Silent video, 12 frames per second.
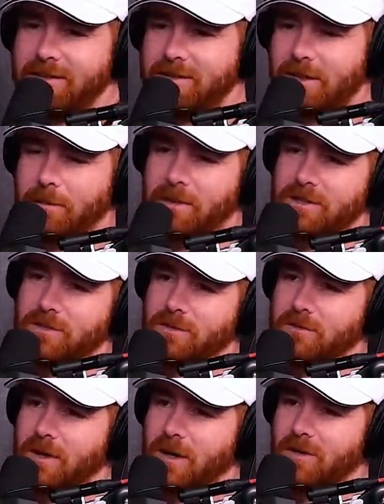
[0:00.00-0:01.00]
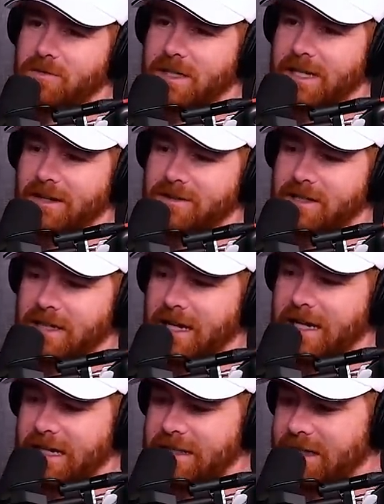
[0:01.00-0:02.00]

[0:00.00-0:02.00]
took a picture with Mahomes and Kelsey, and I got to